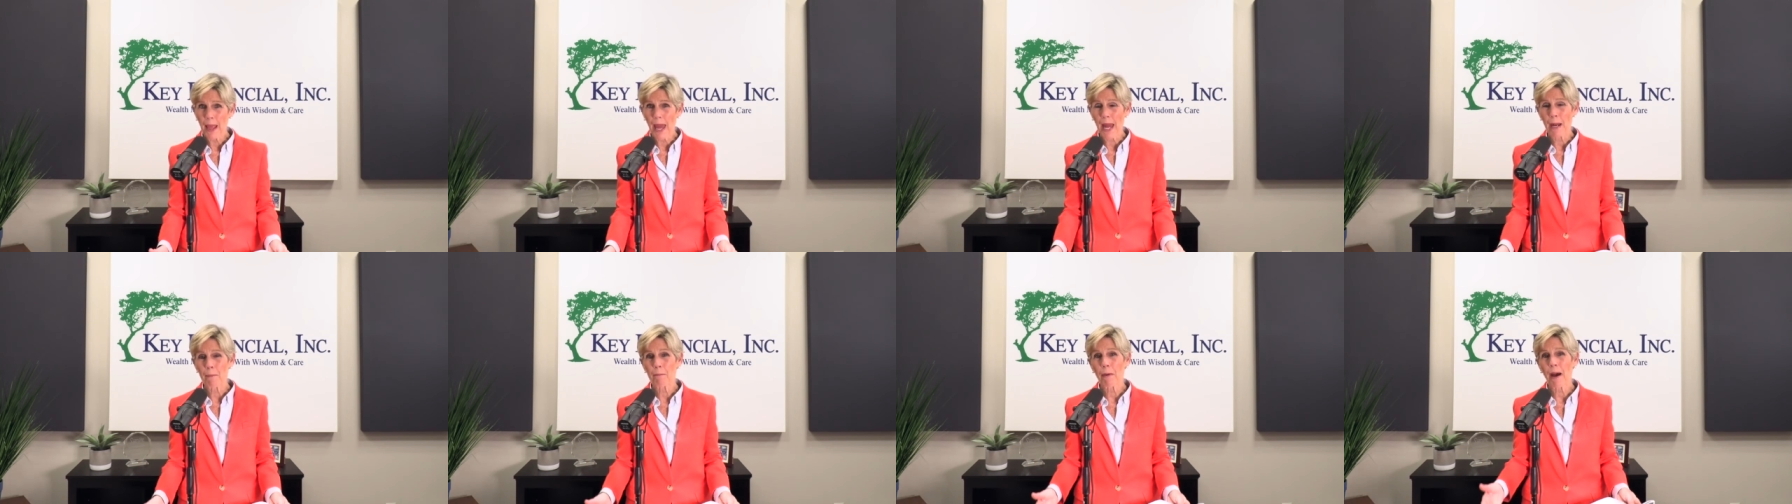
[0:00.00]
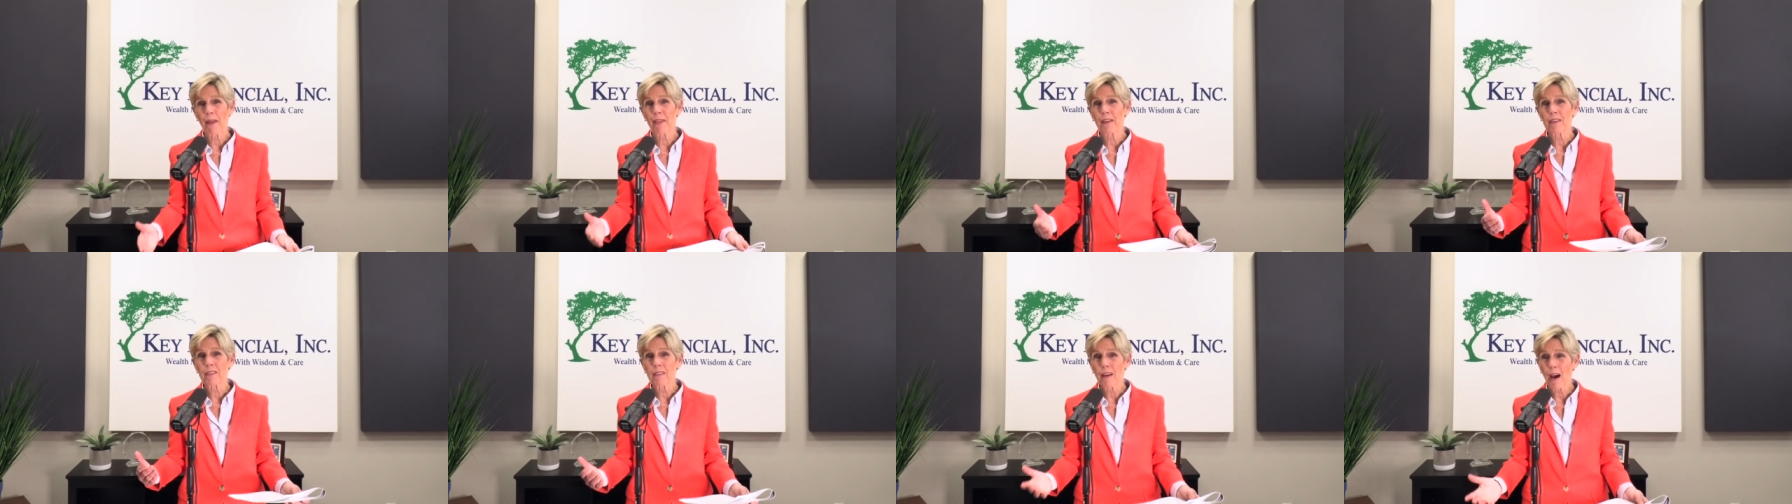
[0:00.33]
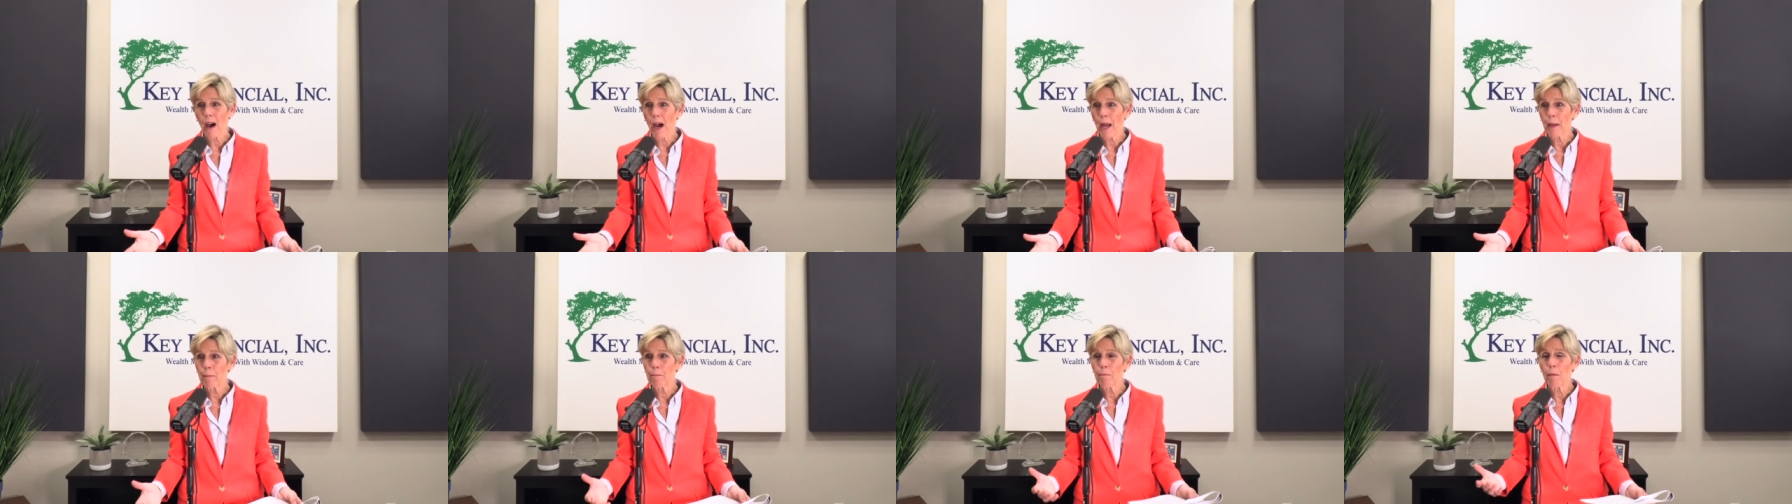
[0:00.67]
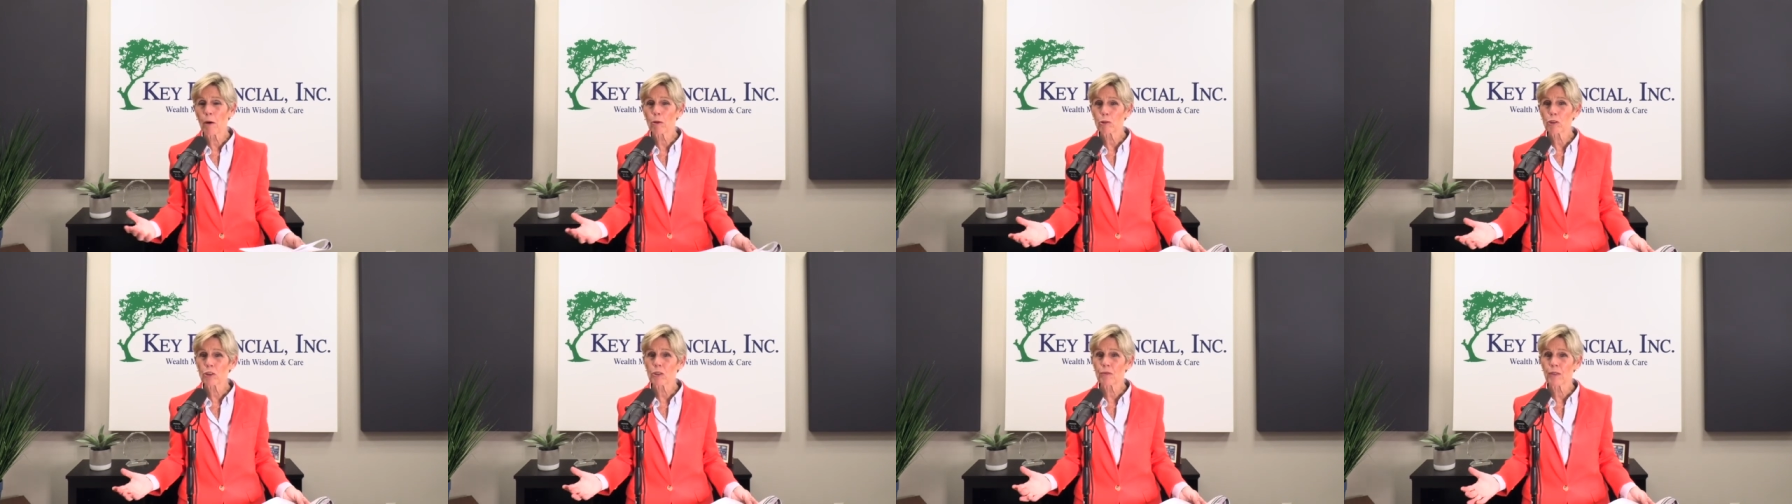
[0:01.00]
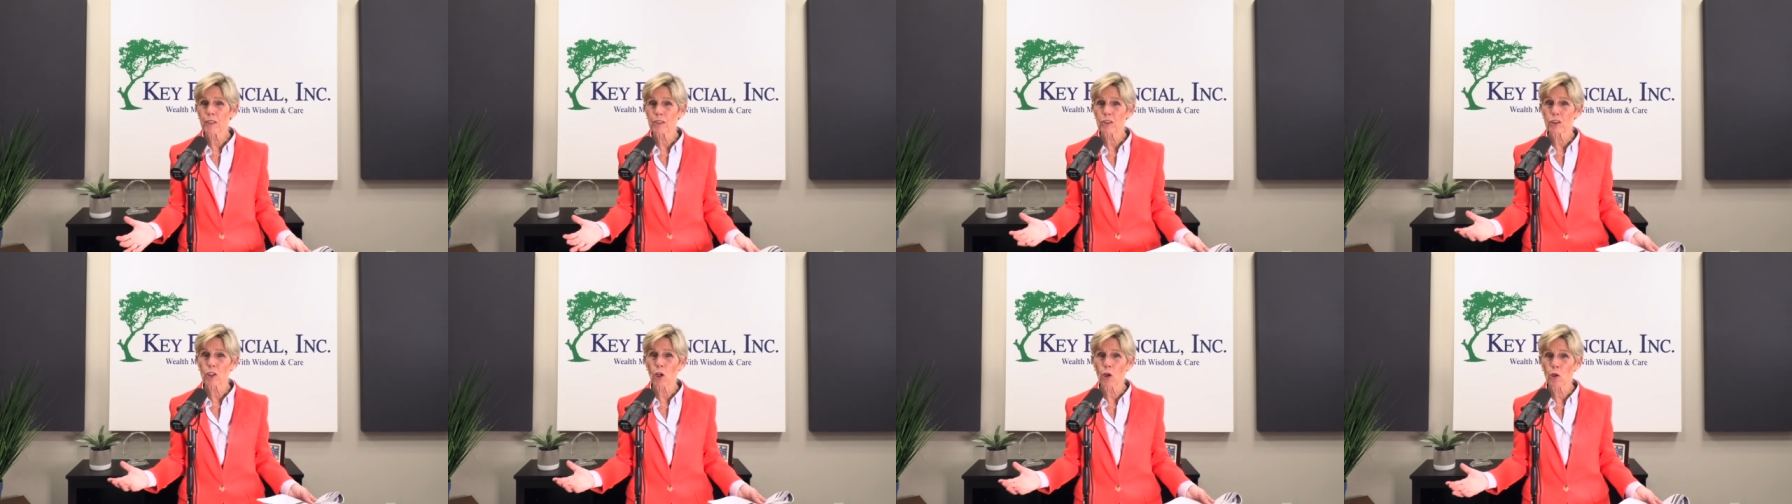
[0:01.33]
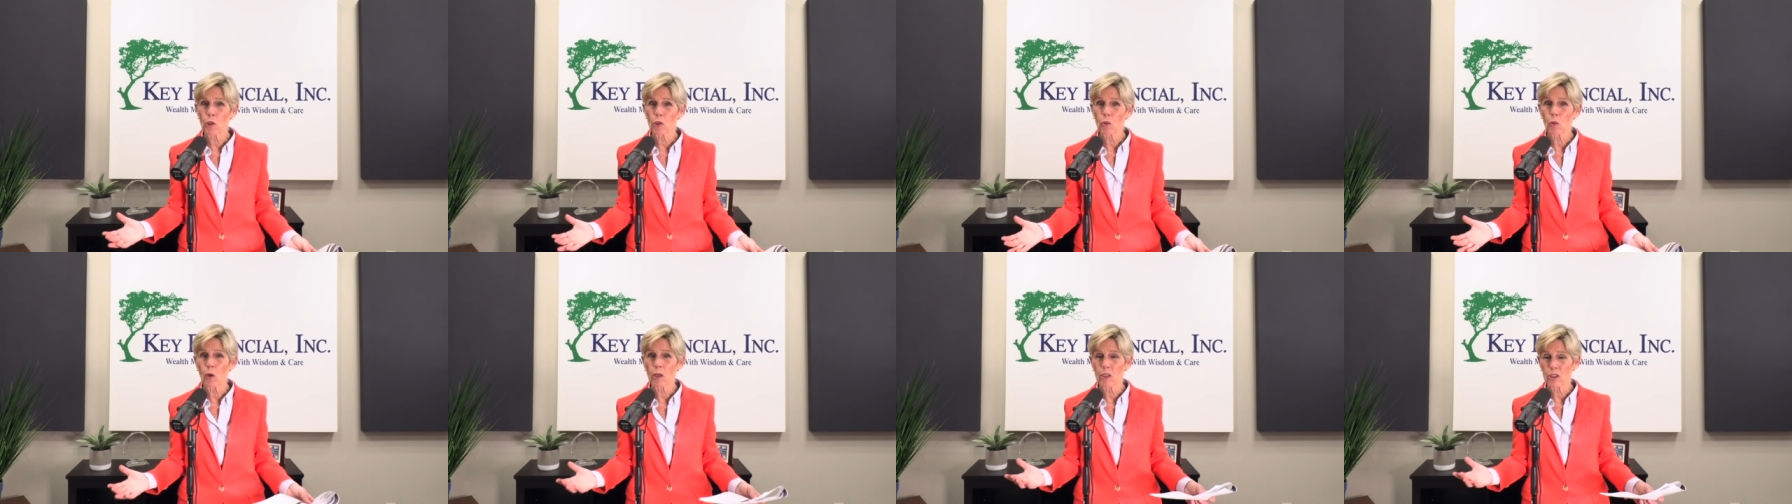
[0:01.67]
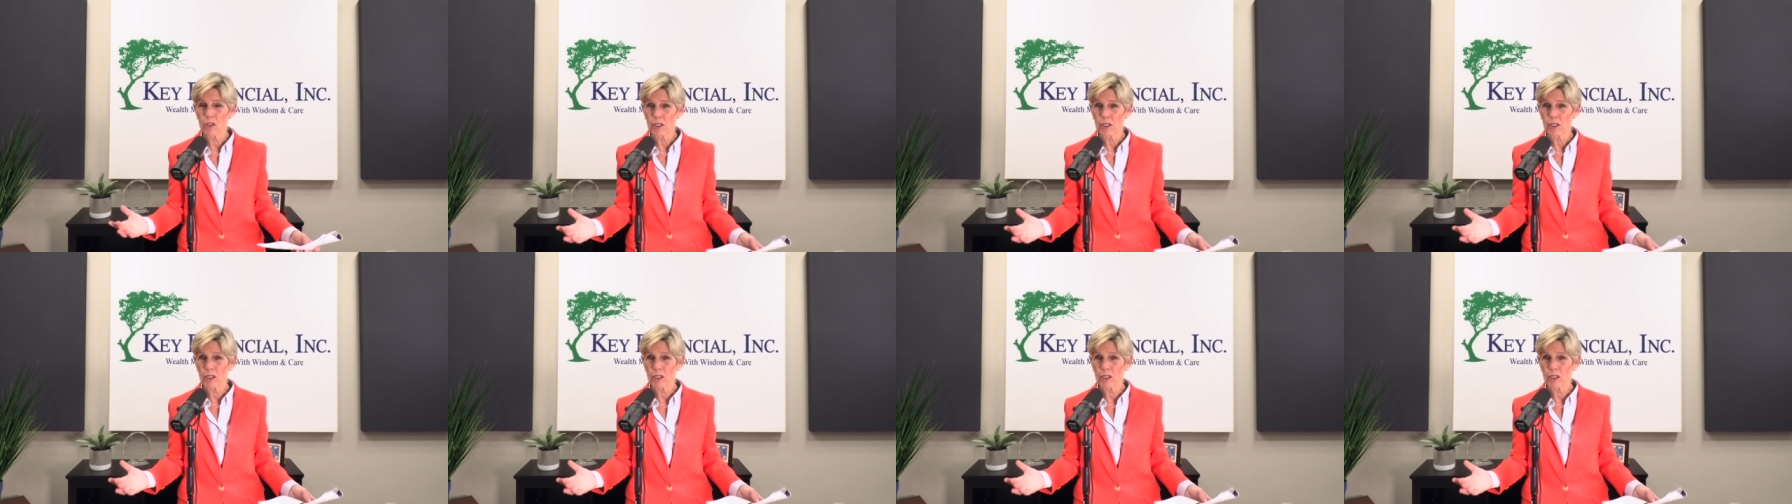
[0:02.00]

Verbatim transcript: And by the time most of us go to our